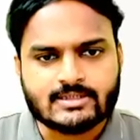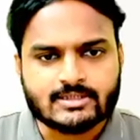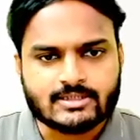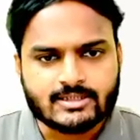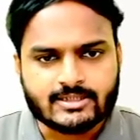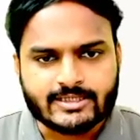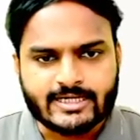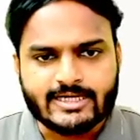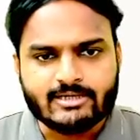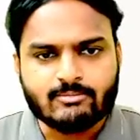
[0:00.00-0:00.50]

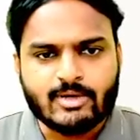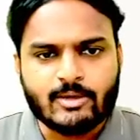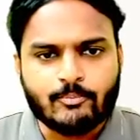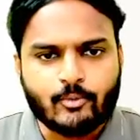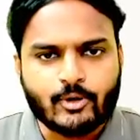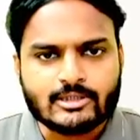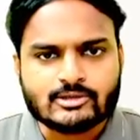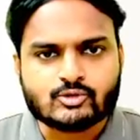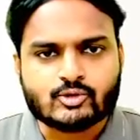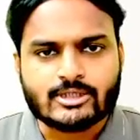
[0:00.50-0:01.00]
Getting my
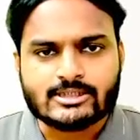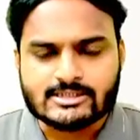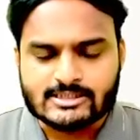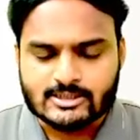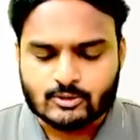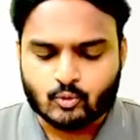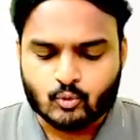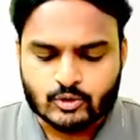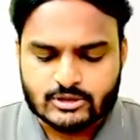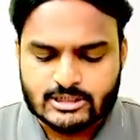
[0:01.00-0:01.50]
point, students? See,
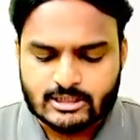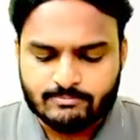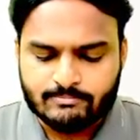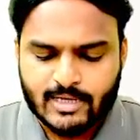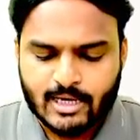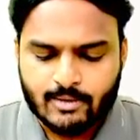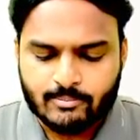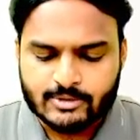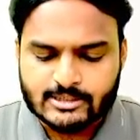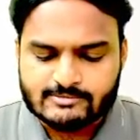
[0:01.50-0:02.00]
question
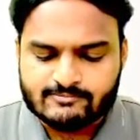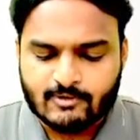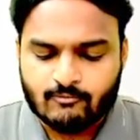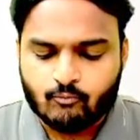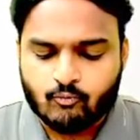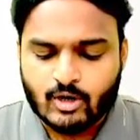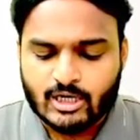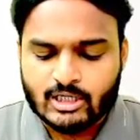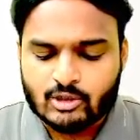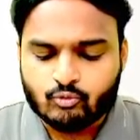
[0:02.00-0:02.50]
paper is for
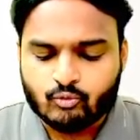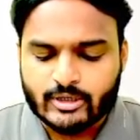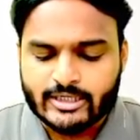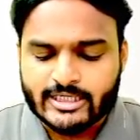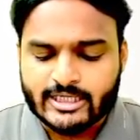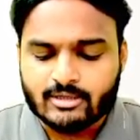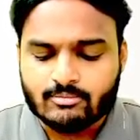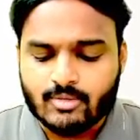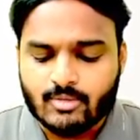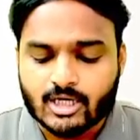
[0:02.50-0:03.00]

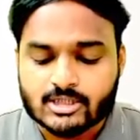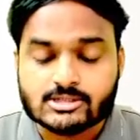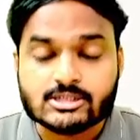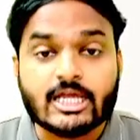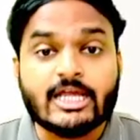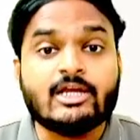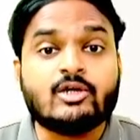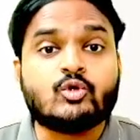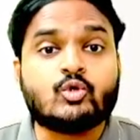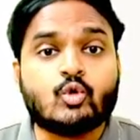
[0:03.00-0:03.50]
120 marks,
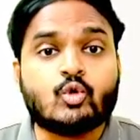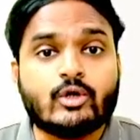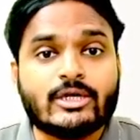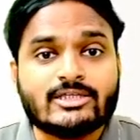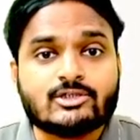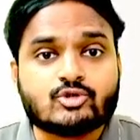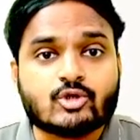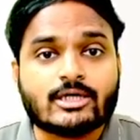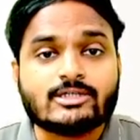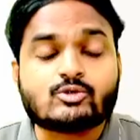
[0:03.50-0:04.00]
including
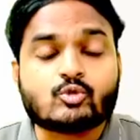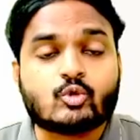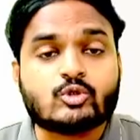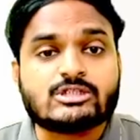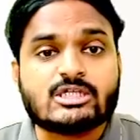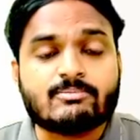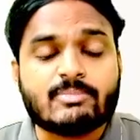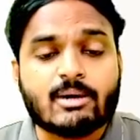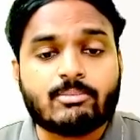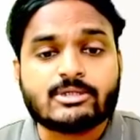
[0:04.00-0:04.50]
choice.
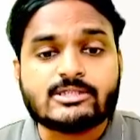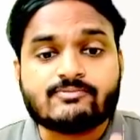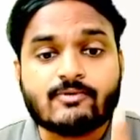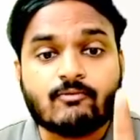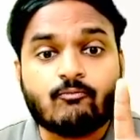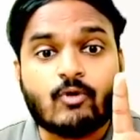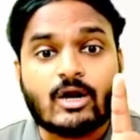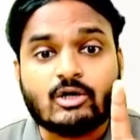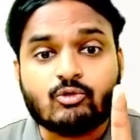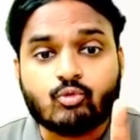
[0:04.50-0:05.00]
Question paper is for
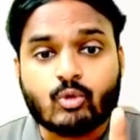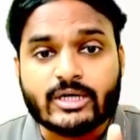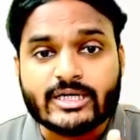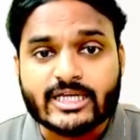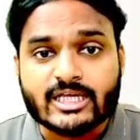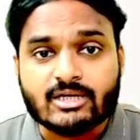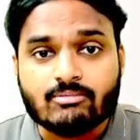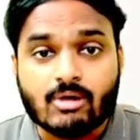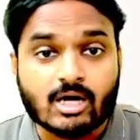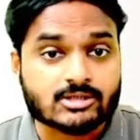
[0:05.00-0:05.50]

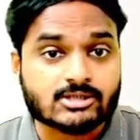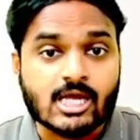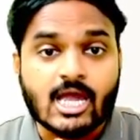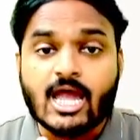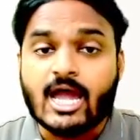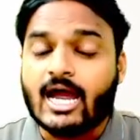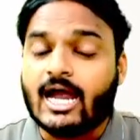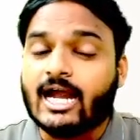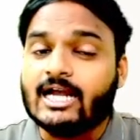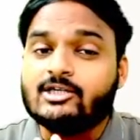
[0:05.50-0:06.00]
120 marks,
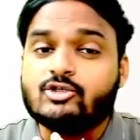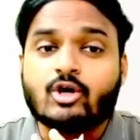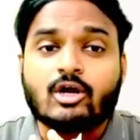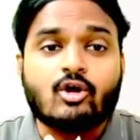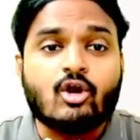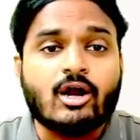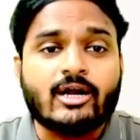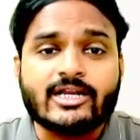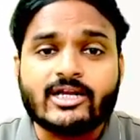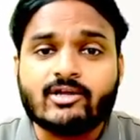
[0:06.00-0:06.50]
and you are
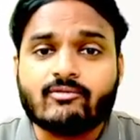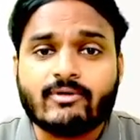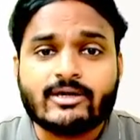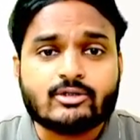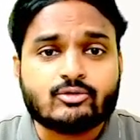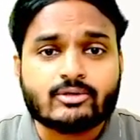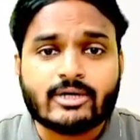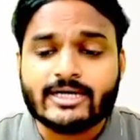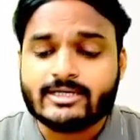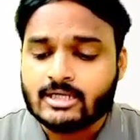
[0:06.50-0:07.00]
not required
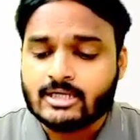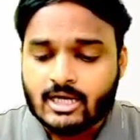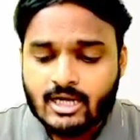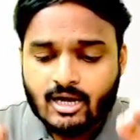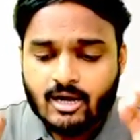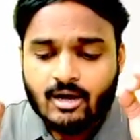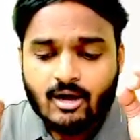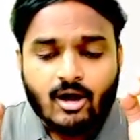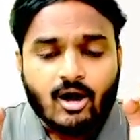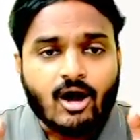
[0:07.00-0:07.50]
to write
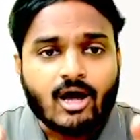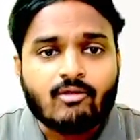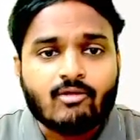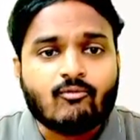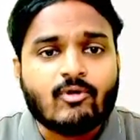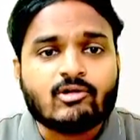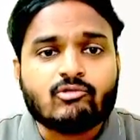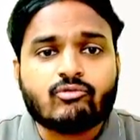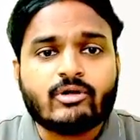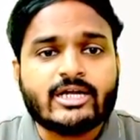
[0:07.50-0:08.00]
all
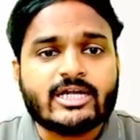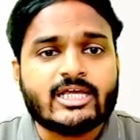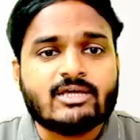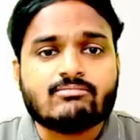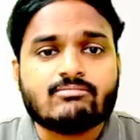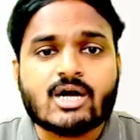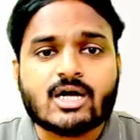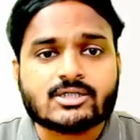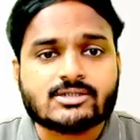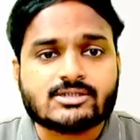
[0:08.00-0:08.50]
120
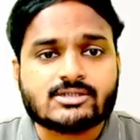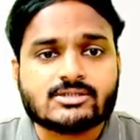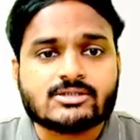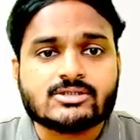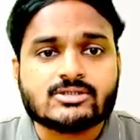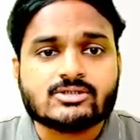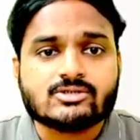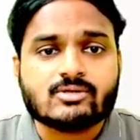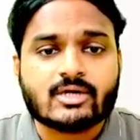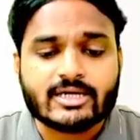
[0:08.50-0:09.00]
marks.
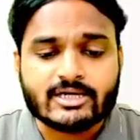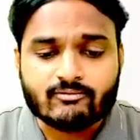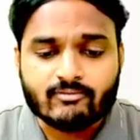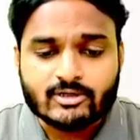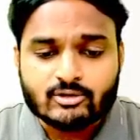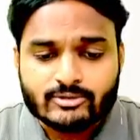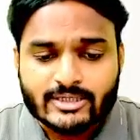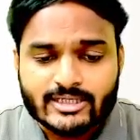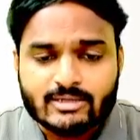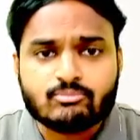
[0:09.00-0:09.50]
You are required
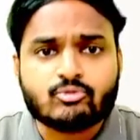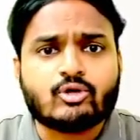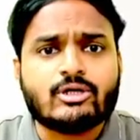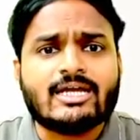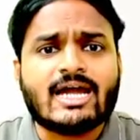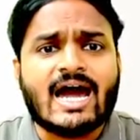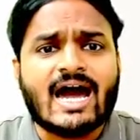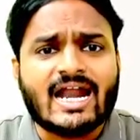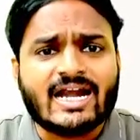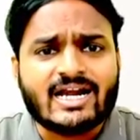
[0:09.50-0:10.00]
to attempt only
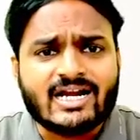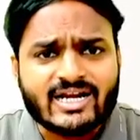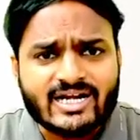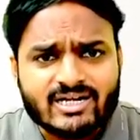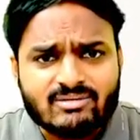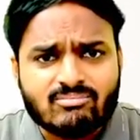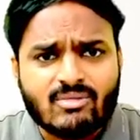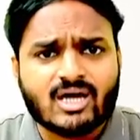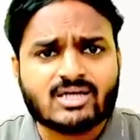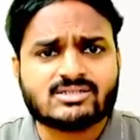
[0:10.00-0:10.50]
100
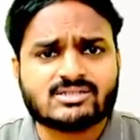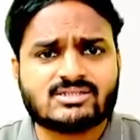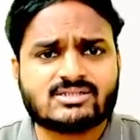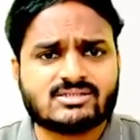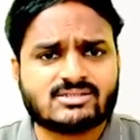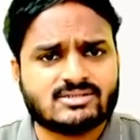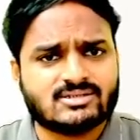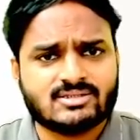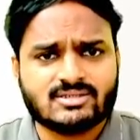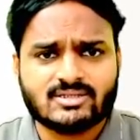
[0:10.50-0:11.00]
marks.
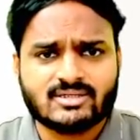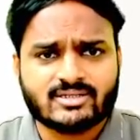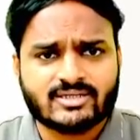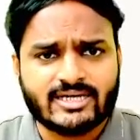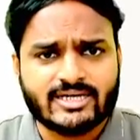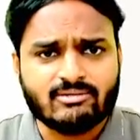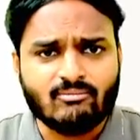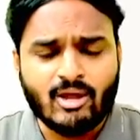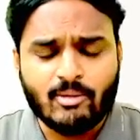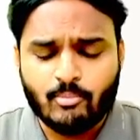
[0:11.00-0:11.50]

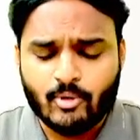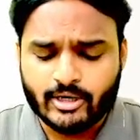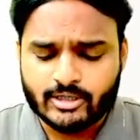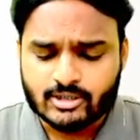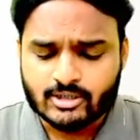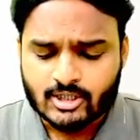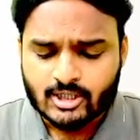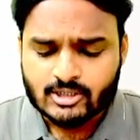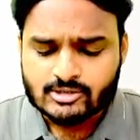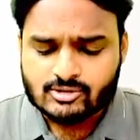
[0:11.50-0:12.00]
Getting my point?
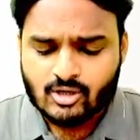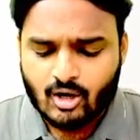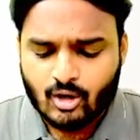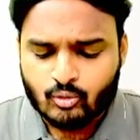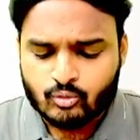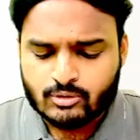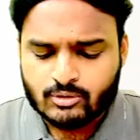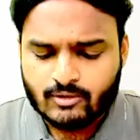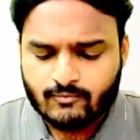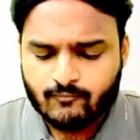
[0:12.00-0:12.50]
So,
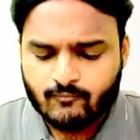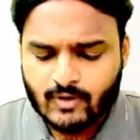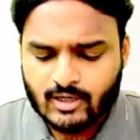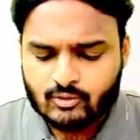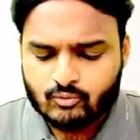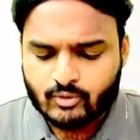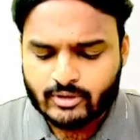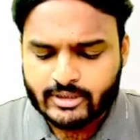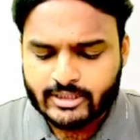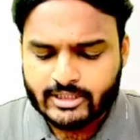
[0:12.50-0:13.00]
out of
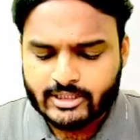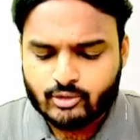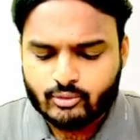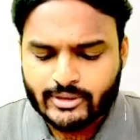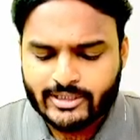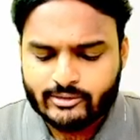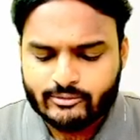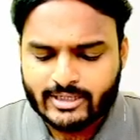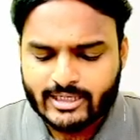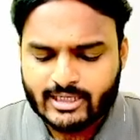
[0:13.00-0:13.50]
120, you
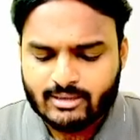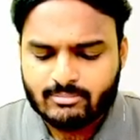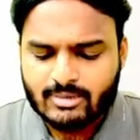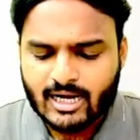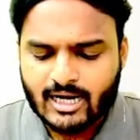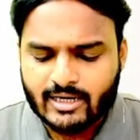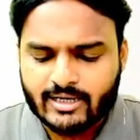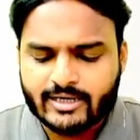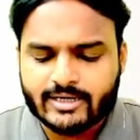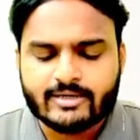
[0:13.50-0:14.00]
need to attempt
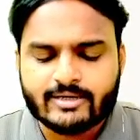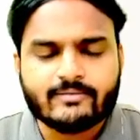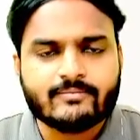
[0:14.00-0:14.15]
100.